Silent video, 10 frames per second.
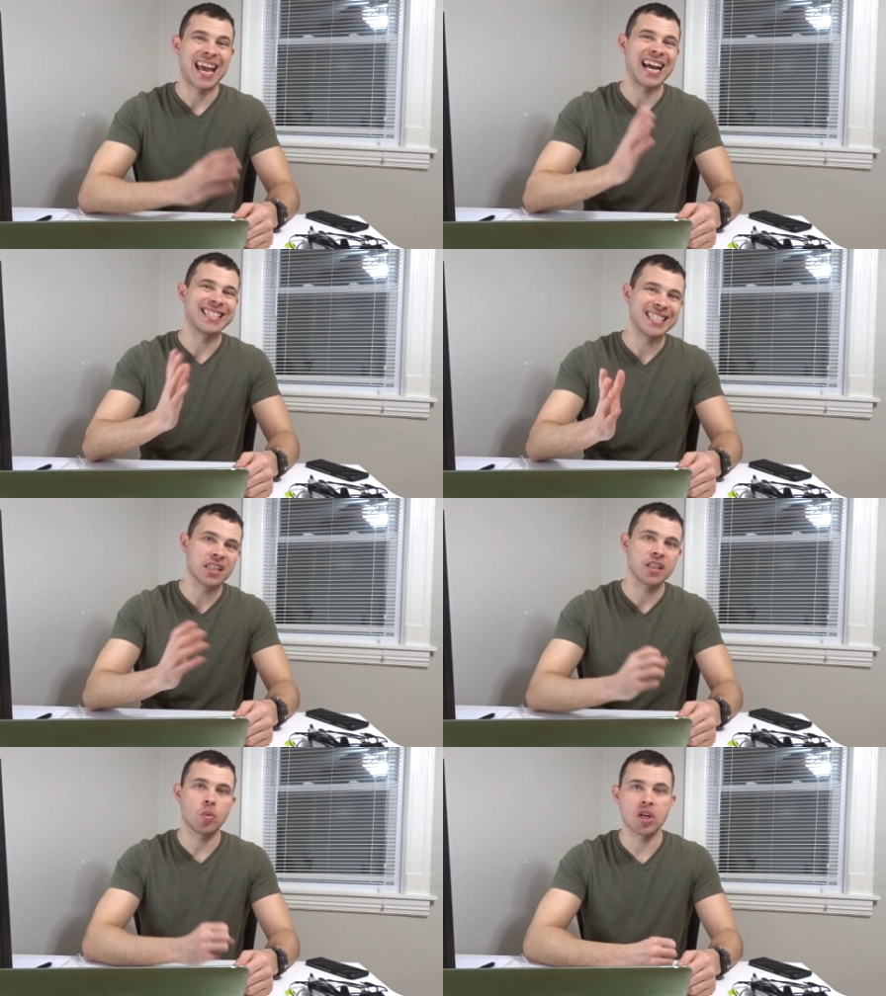
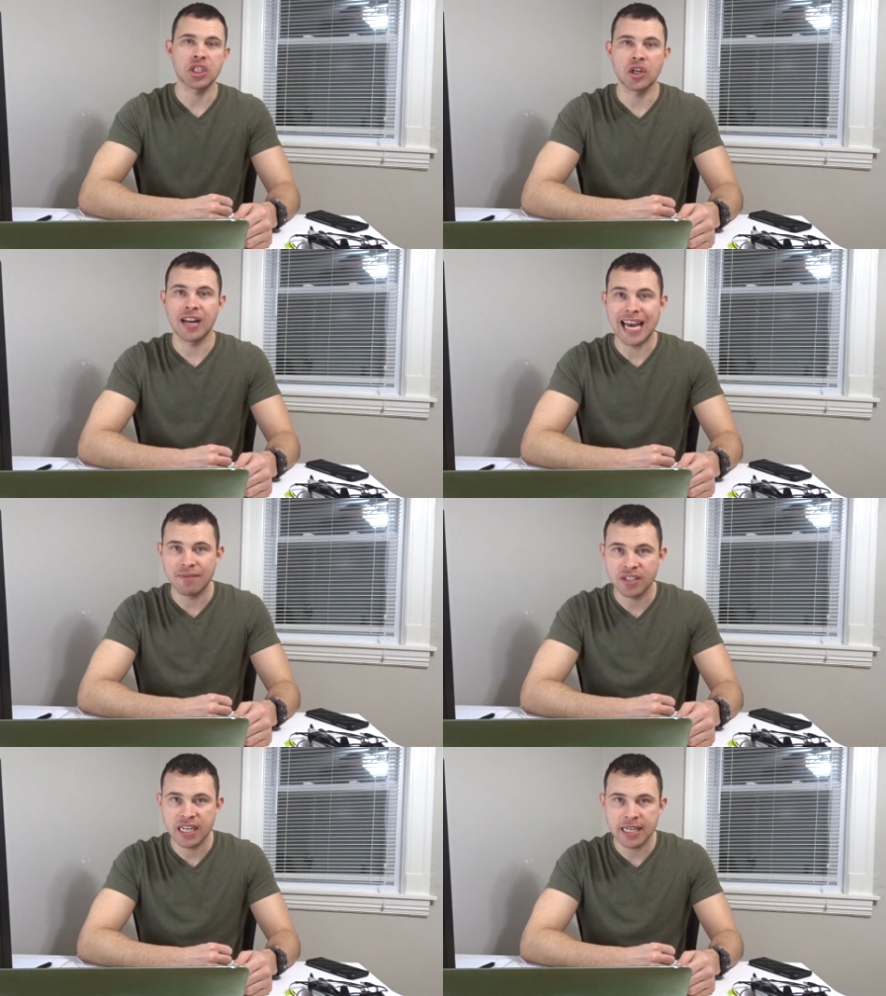Ideally, you want to start
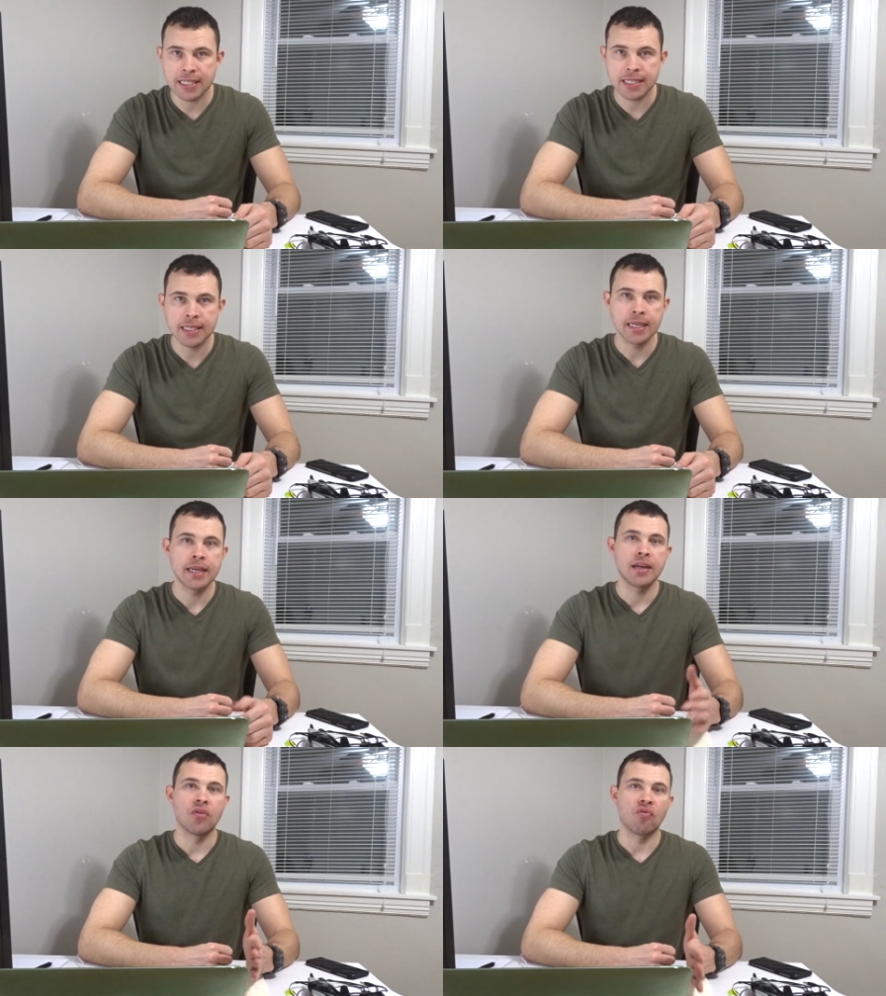advertising
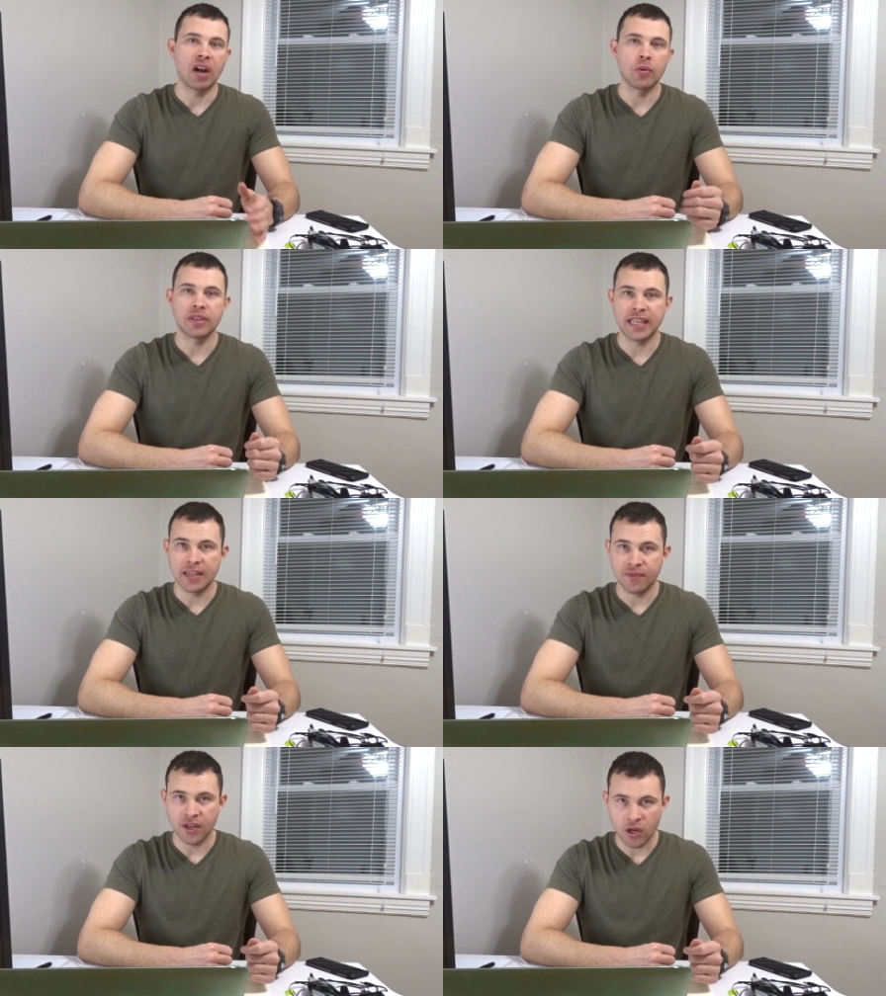right when they
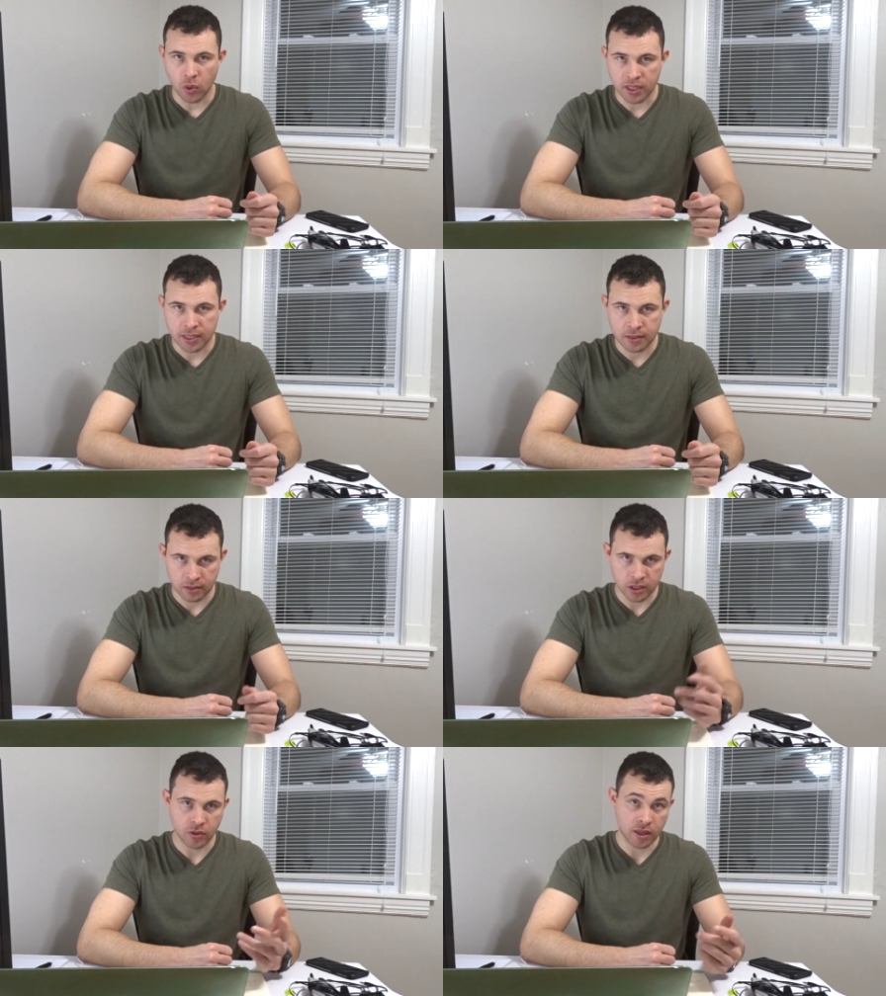give the notice,
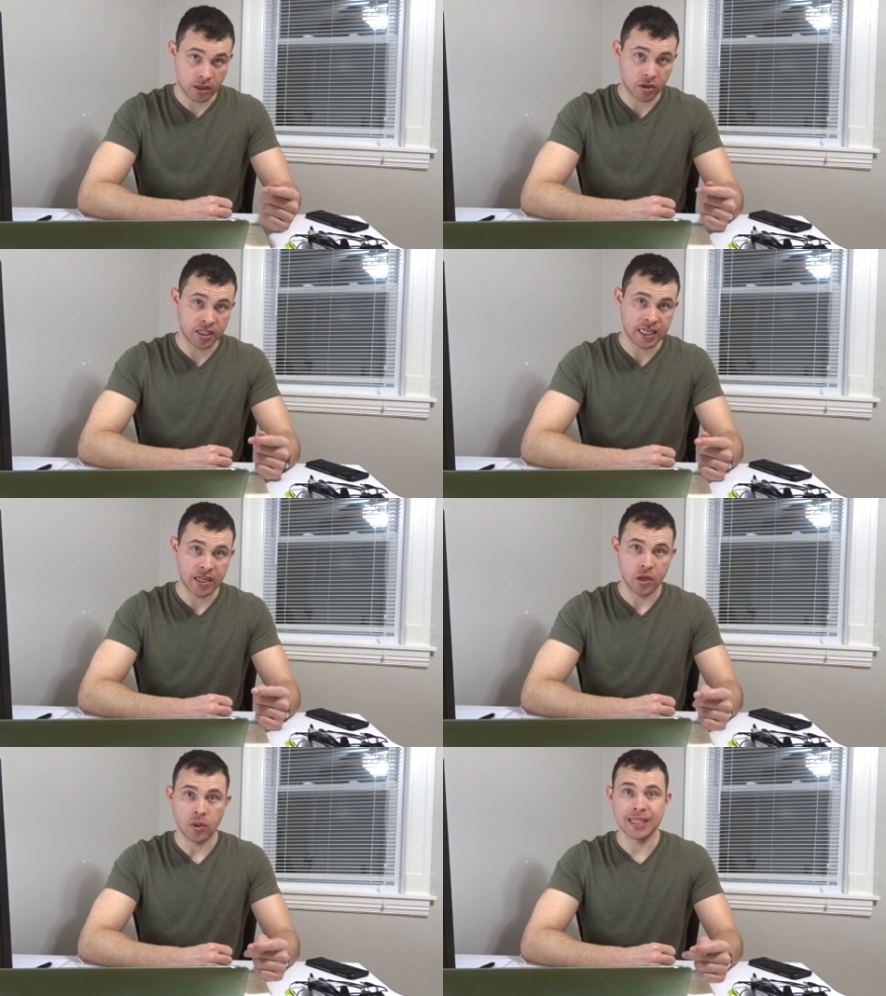you know, the thirty
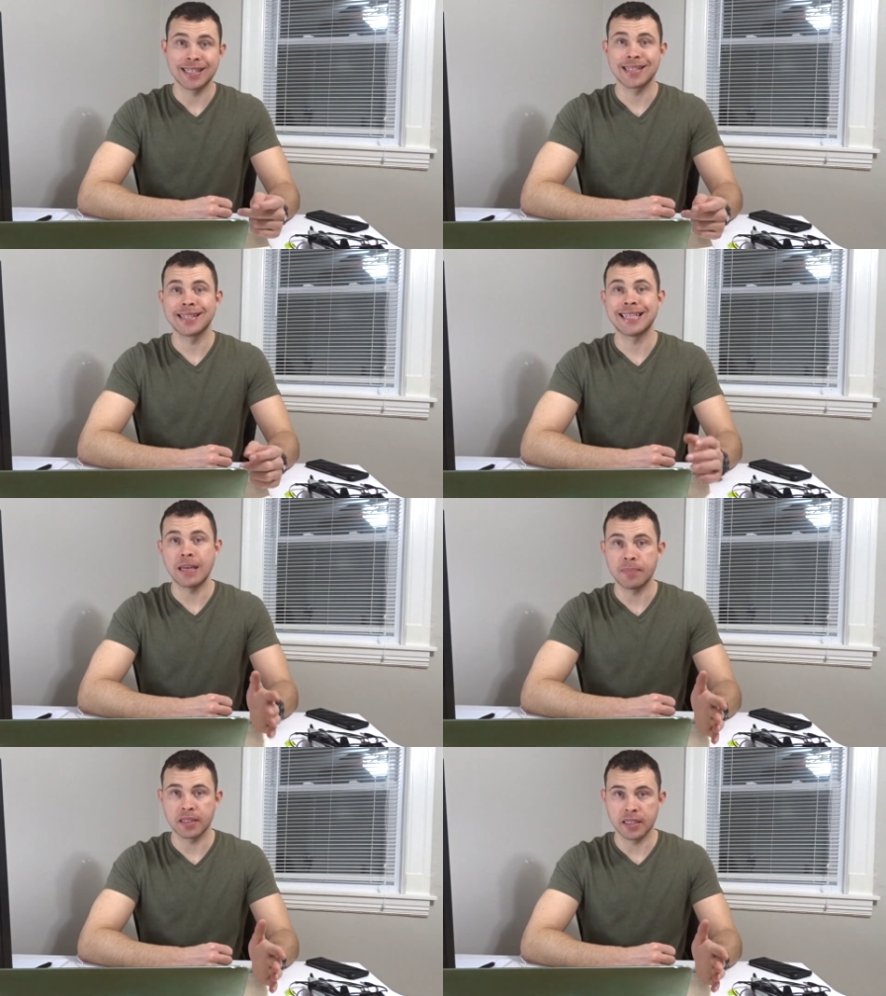day notice,
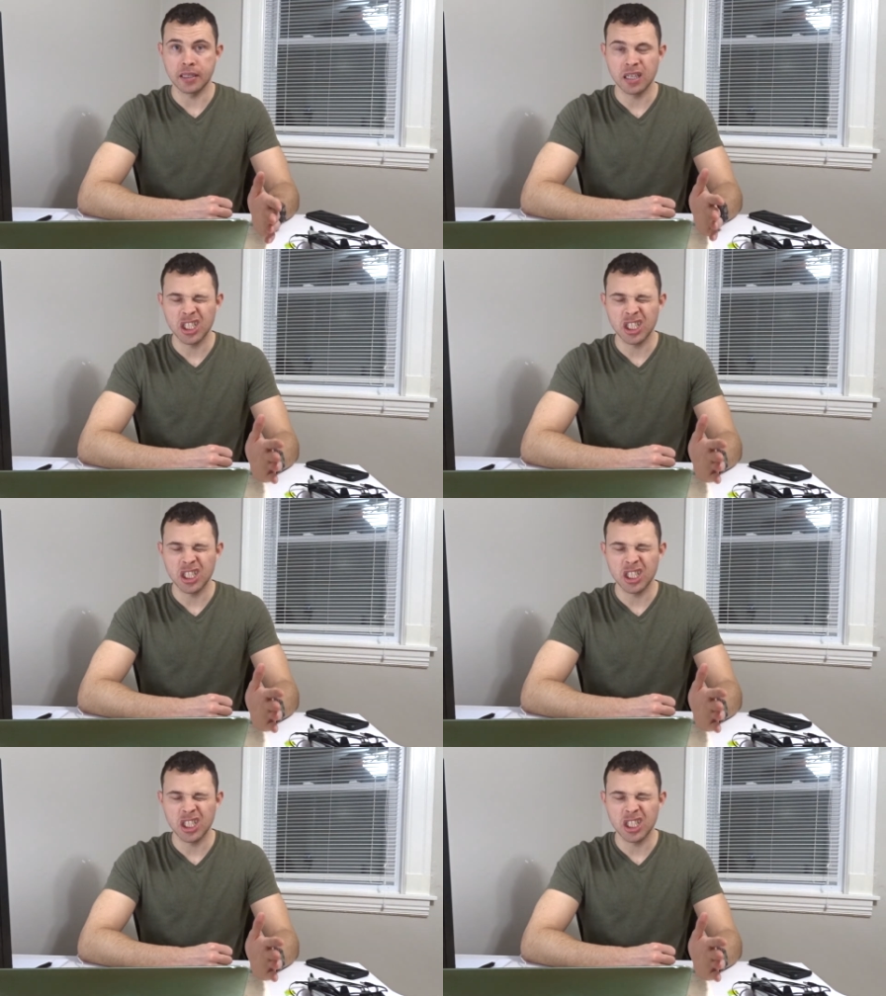typically.